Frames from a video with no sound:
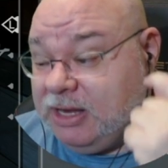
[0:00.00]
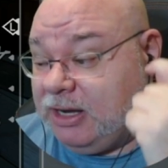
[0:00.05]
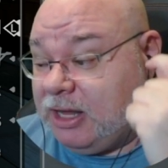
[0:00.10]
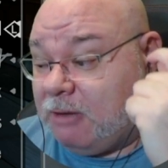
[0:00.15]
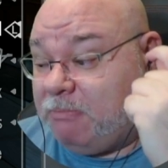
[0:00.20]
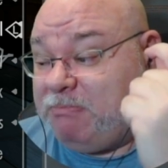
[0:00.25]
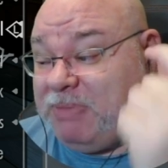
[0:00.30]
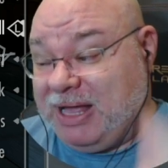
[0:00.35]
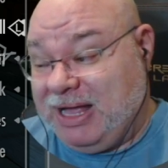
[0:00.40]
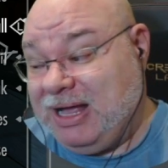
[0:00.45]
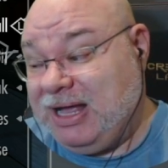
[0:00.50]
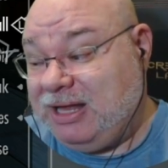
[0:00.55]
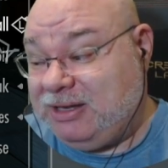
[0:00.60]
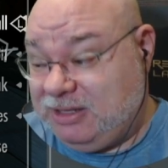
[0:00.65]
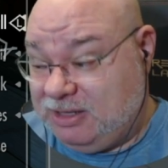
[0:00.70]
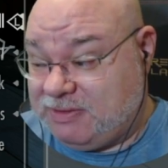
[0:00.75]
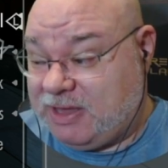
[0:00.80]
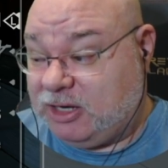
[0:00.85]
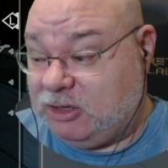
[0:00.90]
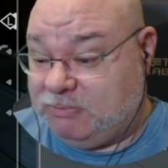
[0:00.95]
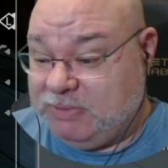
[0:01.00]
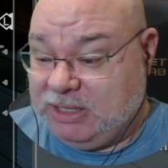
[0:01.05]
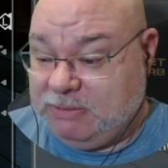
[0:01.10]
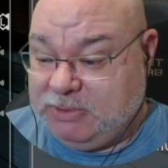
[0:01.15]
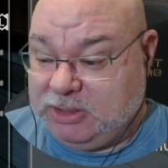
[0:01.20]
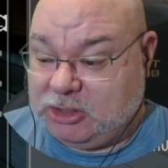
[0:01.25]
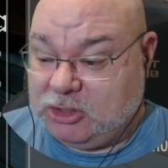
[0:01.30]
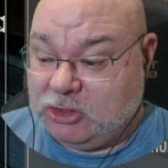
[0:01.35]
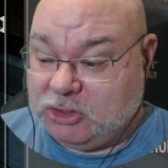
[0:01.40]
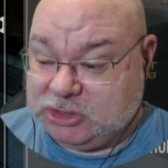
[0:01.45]
Now, partly that'll be
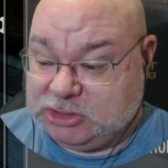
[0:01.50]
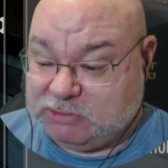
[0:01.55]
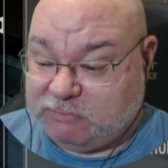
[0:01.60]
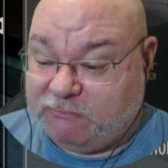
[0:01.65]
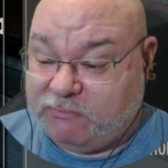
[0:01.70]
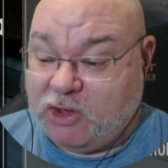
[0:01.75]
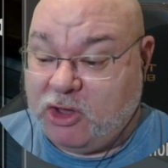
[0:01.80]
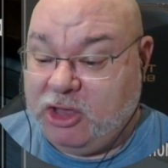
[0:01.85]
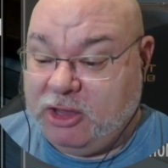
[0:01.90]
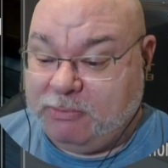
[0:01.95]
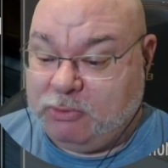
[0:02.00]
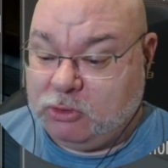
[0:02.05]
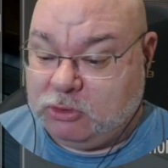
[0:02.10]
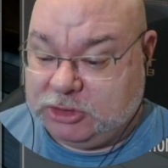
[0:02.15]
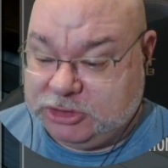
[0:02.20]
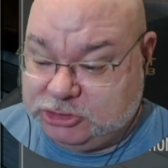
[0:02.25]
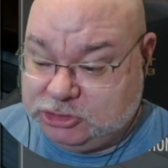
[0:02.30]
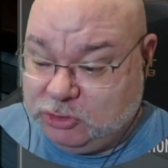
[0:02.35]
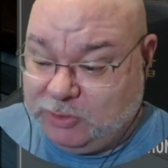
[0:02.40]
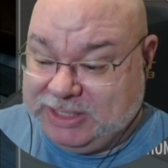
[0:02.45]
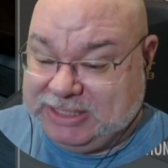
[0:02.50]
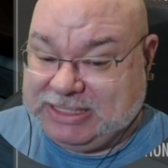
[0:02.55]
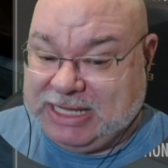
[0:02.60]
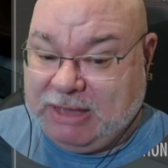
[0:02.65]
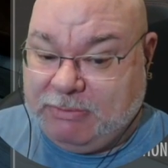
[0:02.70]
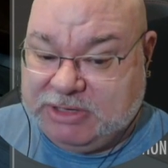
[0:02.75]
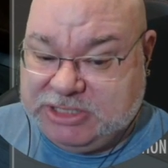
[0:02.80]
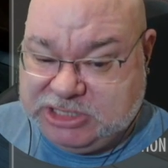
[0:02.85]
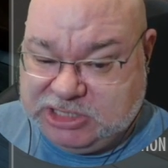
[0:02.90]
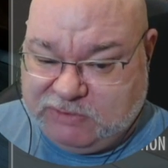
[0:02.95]
because Fireball is doing
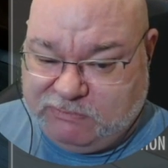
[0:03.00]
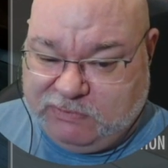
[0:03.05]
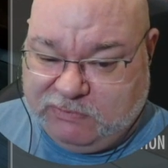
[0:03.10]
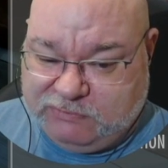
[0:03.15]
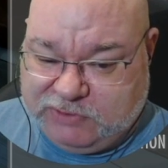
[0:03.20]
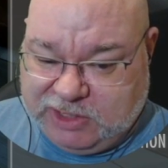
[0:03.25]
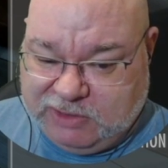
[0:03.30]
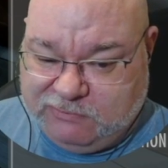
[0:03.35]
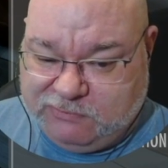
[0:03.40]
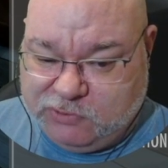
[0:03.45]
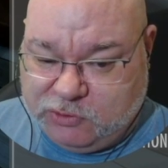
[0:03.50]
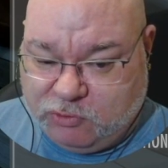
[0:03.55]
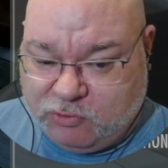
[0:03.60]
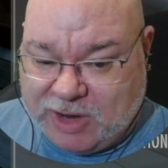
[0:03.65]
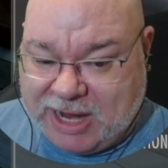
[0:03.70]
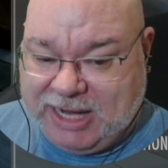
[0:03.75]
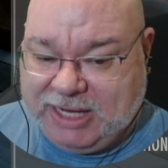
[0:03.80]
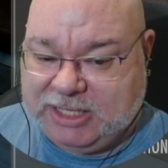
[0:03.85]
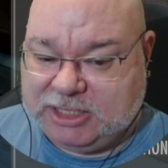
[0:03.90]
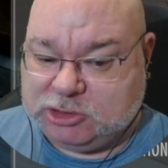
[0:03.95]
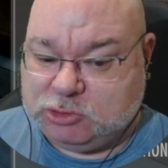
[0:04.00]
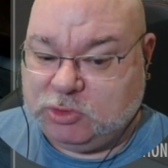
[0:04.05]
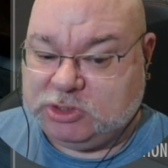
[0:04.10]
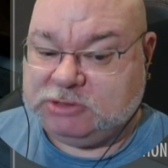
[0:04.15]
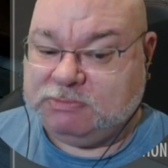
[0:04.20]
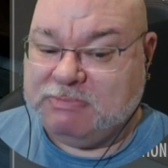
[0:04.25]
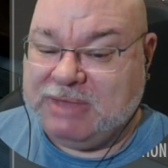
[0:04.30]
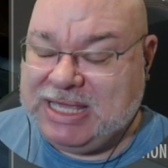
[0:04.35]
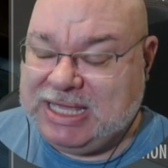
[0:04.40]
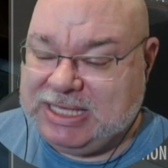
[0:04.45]
damage in a 15-foot radius,
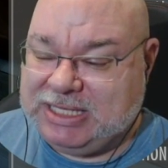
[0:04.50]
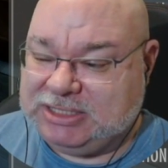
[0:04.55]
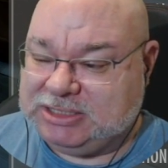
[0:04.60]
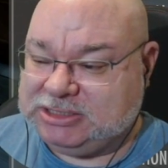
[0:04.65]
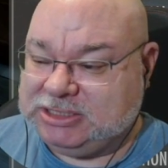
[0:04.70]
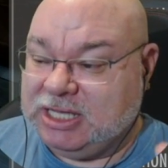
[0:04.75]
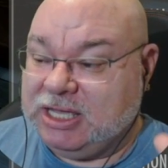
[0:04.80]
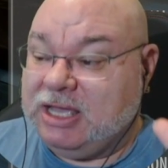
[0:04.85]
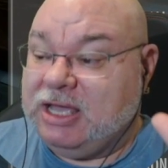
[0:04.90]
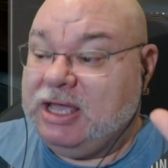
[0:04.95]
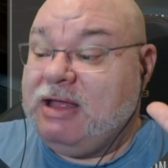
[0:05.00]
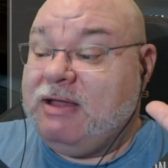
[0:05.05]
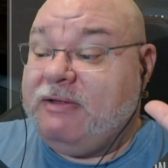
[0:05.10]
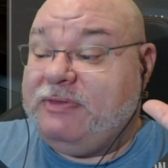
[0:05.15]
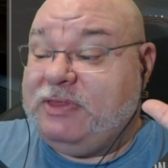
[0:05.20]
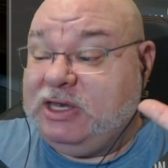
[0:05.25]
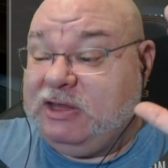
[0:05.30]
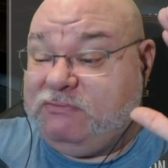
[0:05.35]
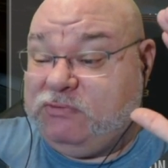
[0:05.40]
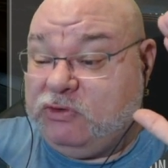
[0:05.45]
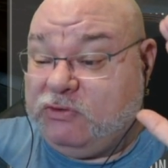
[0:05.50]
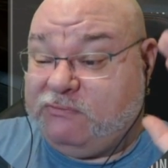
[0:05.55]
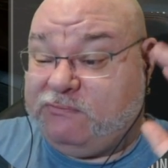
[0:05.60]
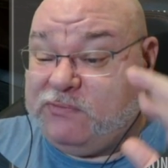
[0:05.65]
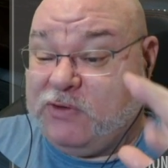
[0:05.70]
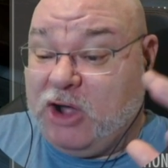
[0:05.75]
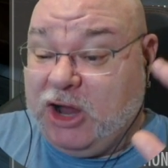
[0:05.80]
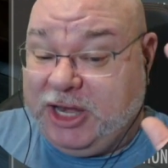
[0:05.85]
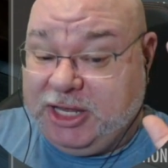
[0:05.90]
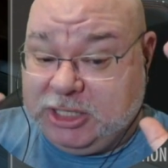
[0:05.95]
which means that if you're
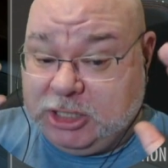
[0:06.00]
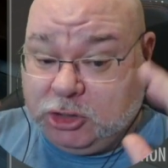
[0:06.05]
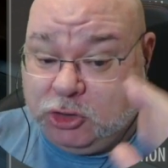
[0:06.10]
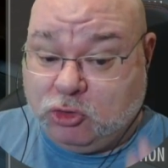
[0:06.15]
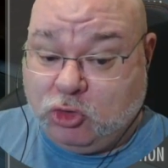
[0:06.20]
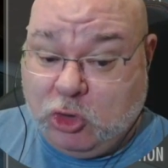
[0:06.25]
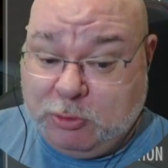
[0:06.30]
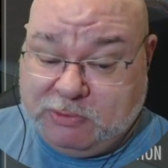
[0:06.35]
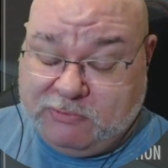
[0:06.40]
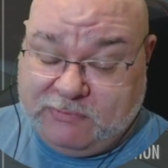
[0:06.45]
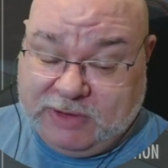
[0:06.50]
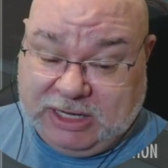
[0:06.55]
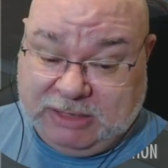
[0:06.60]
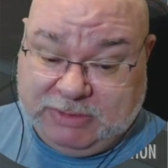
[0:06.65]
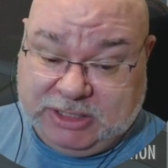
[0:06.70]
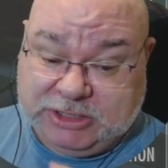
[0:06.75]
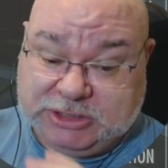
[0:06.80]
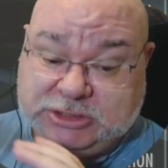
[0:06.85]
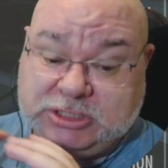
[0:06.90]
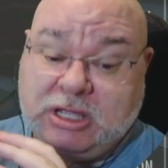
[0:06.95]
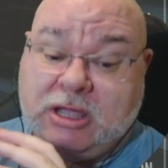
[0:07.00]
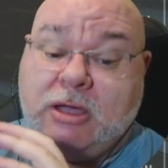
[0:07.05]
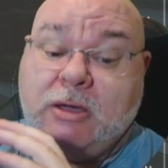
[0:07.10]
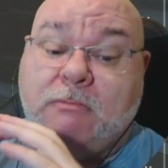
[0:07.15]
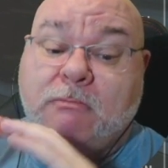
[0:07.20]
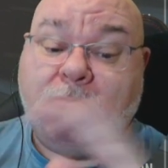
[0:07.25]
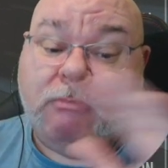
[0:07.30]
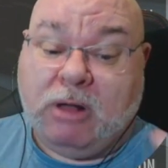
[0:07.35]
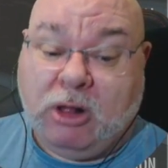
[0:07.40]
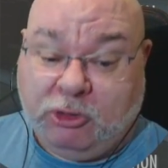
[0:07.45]
fighting a group of enemies,
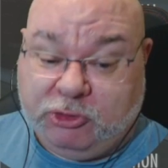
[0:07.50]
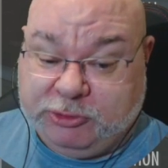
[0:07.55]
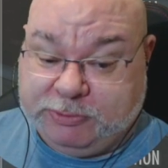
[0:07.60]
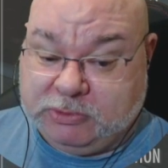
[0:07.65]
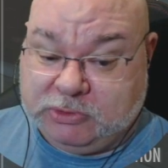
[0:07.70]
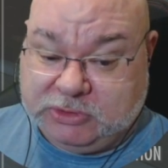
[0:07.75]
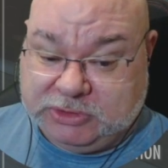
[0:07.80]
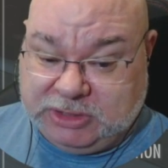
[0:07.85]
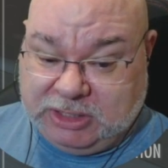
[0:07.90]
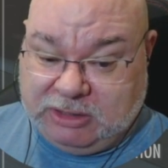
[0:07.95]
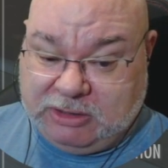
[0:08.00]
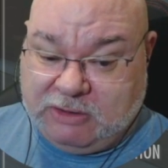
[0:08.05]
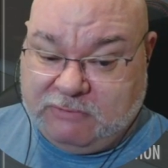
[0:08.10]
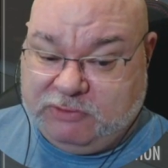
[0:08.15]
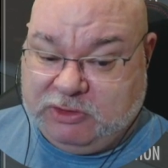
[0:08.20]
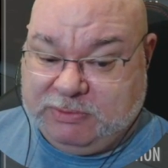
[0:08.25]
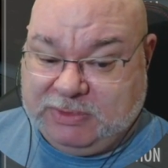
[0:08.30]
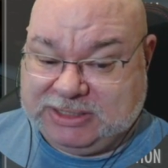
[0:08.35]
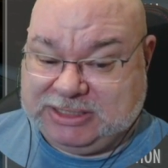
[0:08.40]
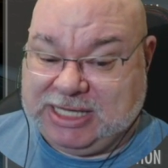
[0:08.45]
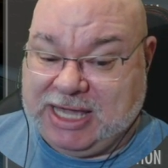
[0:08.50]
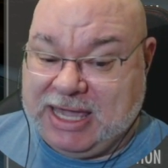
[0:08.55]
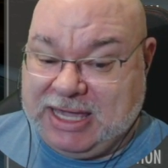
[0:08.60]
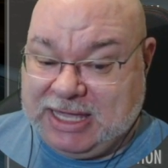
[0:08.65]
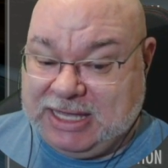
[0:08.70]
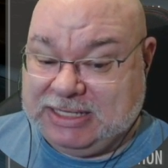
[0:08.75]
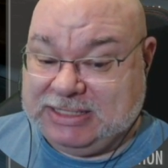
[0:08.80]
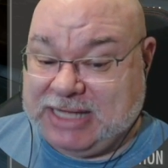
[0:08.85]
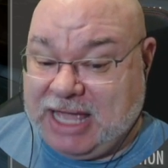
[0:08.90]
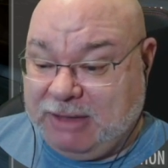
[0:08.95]
multiple of them are
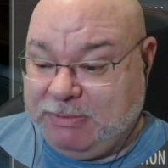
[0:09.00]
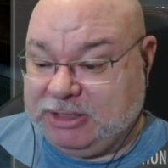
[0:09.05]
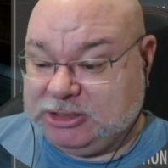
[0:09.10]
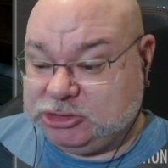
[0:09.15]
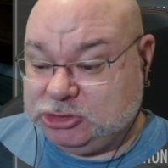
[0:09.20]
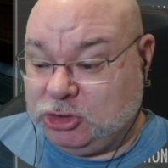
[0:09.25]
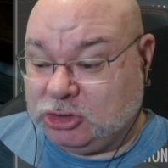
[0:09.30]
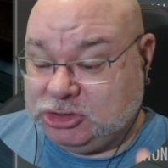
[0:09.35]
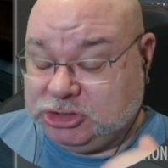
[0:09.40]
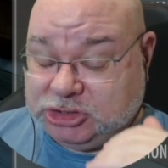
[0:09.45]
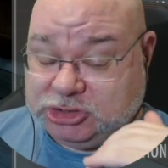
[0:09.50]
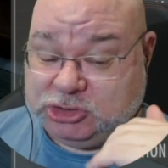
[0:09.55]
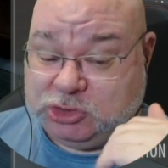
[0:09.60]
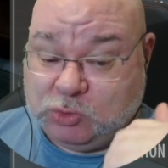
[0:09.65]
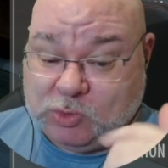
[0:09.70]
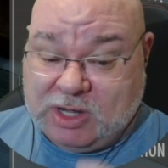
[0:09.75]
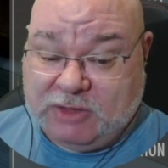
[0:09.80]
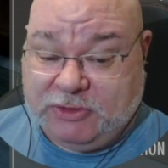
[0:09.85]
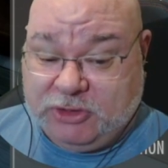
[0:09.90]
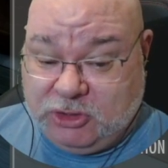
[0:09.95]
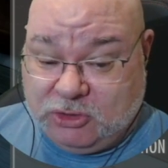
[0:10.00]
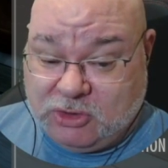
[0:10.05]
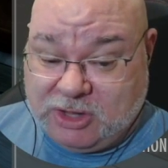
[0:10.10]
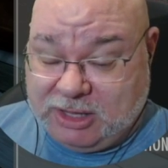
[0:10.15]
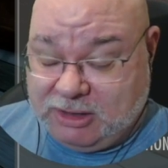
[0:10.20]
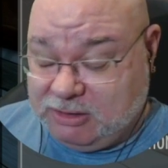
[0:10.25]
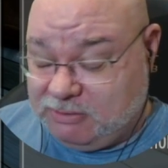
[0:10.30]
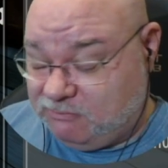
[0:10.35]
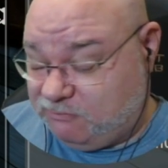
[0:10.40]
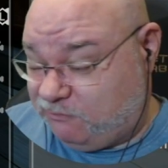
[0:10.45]
taking damage, not just the one that
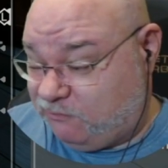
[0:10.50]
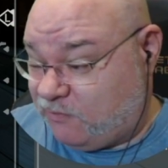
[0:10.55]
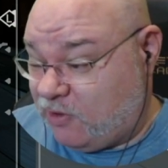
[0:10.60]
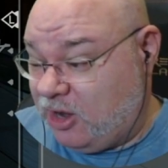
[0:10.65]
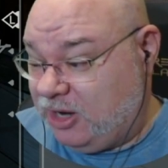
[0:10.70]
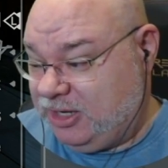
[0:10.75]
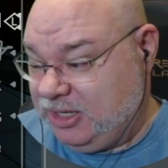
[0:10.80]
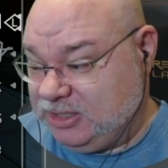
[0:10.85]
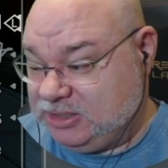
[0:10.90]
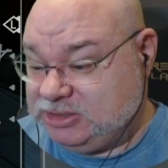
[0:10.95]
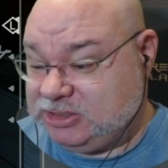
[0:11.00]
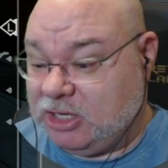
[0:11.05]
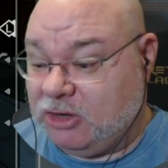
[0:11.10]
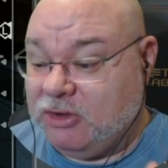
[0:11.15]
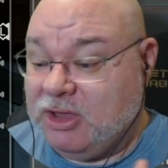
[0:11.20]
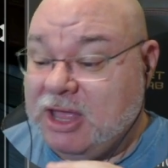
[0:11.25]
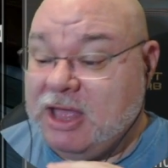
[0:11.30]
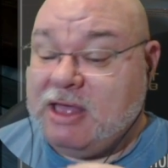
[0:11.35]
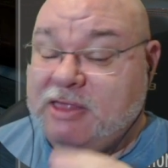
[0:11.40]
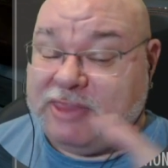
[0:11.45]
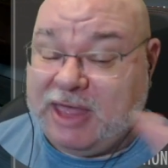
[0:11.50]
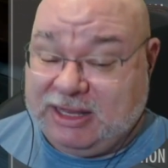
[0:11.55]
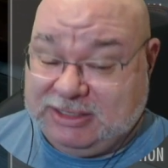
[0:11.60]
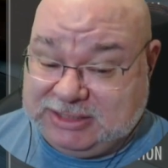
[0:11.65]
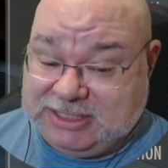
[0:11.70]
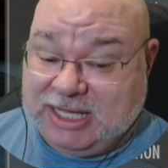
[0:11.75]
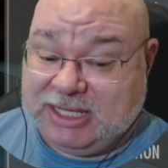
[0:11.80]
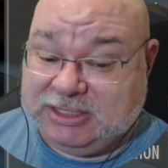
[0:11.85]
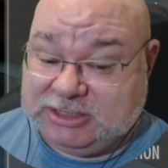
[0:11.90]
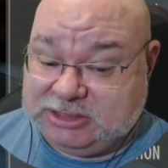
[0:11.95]
you're fighting. So
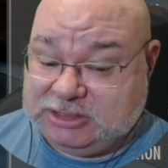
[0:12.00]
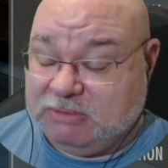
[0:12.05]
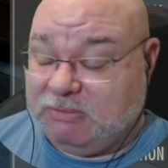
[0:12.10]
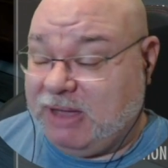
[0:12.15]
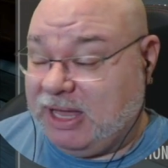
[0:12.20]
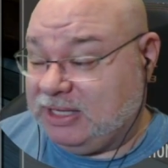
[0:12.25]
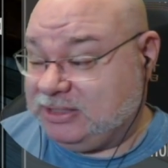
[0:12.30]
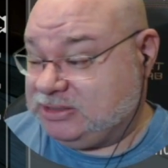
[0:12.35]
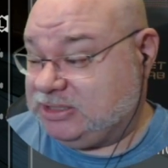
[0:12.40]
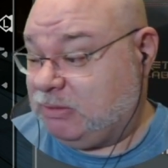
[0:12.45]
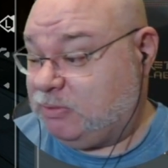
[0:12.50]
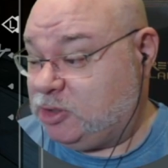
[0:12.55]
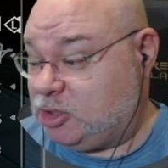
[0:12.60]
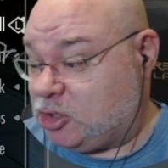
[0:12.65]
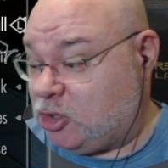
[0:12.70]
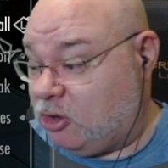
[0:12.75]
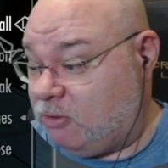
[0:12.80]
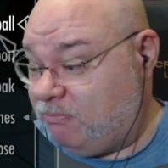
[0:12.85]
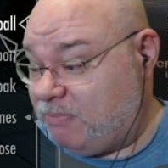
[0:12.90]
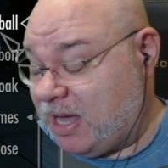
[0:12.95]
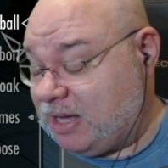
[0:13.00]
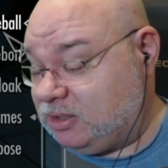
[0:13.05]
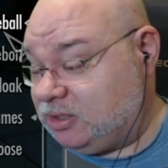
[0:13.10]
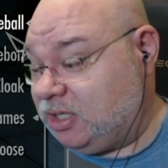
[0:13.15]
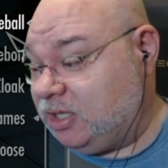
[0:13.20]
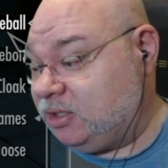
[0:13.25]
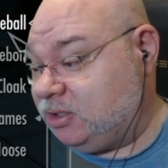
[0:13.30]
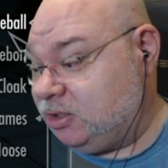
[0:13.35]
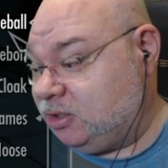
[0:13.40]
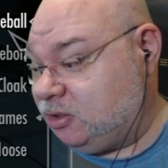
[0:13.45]
that tends to make some of the combat
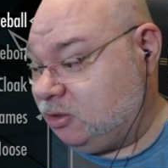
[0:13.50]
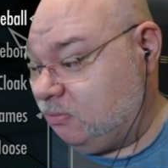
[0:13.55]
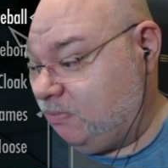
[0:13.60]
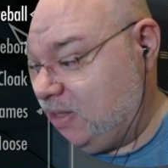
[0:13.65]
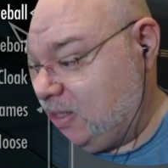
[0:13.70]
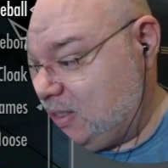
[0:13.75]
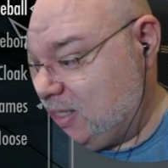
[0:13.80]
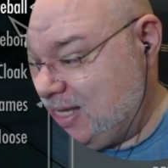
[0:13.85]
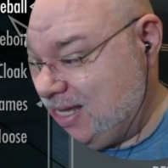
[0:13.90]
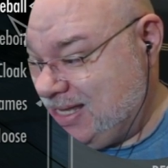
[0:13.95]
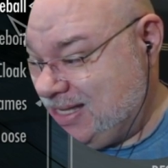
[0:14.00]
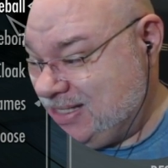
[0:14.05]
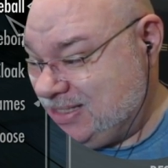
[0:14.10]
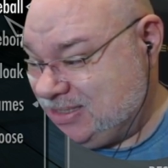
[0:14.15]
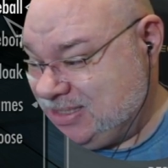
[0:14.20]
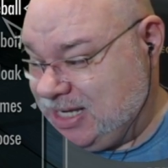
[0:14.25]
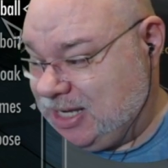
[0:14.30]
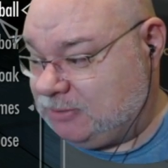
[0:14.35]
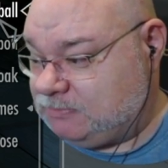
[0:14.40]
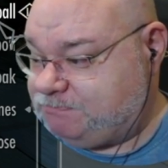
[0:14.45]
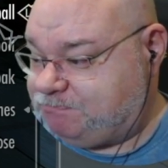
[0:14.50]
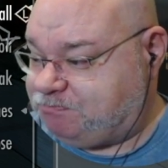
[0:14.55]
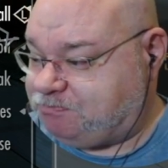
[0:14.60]
a little bit easier.